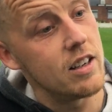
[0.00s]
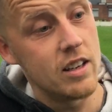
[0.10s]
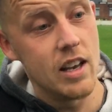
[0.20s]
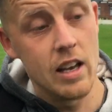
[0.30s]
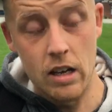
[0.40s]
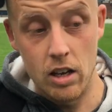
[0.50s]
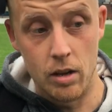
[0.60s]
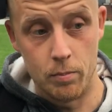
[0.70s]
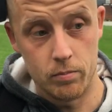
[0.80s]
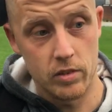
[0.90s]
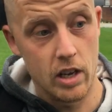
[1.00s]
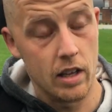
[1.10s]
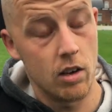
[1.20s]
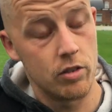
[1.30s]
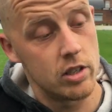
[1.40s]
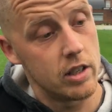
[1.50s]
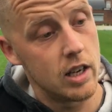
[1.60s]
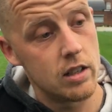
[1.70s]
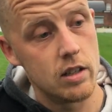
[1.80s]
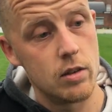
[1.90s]
Yeah, obviously
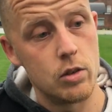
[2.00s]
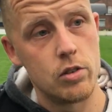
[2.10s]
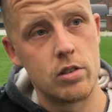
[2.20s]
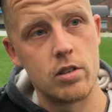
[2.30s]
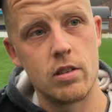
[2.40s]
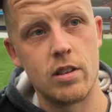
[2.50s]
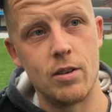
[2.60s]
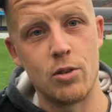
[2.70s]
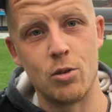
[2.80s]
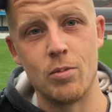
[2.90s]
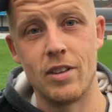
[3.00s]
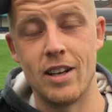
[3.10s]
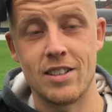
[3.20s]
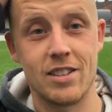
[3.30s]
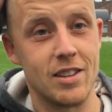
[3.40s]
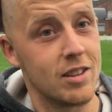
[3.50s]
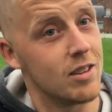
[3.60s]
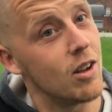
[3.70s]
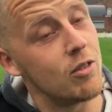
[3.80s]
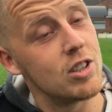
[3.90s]
that's
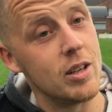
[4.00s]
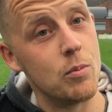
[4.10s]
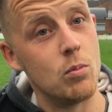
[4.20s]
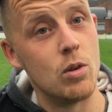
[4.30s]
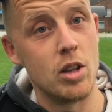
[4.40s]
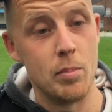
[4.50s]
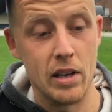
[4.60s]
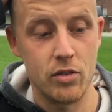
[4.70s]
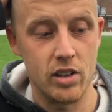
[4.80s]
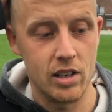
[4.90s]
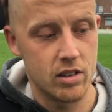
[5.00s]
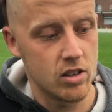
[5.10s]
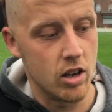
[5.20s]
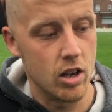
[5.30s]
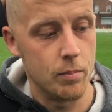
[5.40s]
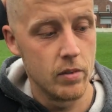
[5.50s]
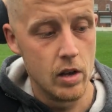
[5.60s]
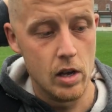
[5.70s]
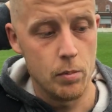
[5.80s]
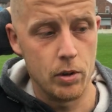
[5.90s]
obviously one of the best feelings.
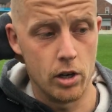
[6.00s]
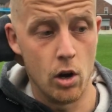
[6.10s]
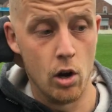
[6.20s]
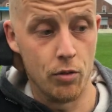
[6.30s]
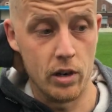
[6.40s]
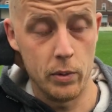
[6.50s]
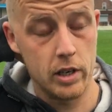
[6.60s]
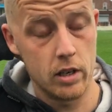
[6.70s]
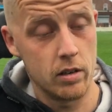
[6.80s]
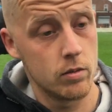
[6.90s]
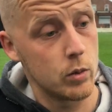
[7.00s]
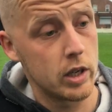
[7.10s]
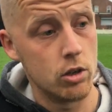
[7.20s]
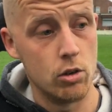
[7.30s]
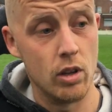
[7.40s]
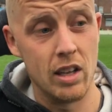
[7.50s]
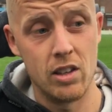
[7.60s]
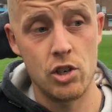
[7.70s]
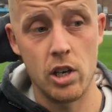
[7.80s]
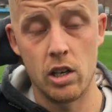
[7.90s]
But you know, hopefully we can do that
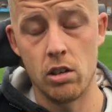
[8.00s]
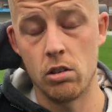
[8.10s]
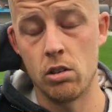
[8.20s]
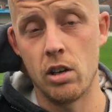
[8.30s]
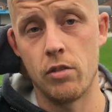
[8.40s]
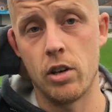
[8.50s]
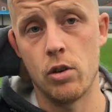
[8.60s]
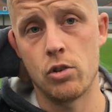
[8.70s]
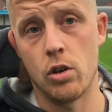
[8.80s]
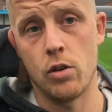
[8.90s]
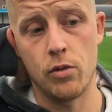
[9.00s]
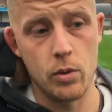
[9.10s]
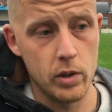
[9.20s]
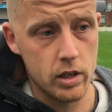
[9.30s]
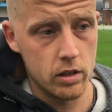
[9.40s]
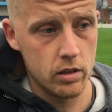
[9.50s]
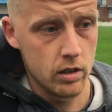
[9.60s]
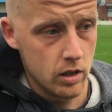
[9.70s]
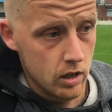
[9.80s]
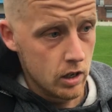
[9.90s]
this year. You never know. So hopefully we can,
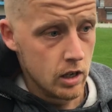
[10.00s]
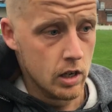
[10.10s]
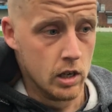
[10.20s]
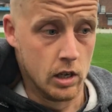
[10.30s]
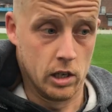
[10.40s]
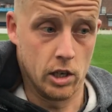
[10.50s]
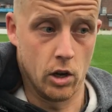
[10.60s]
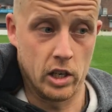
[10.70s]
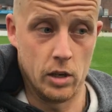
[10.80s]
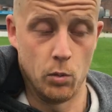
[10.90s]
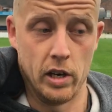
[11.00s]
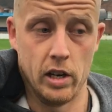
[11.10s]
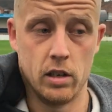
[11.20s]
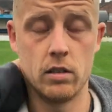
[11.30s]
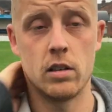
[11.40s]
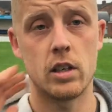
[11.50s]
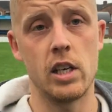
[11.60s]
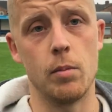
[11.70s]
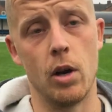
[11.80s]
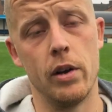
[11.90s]
you know, keep winning and
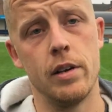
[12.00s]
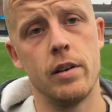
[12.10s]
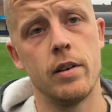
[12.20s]
keep going.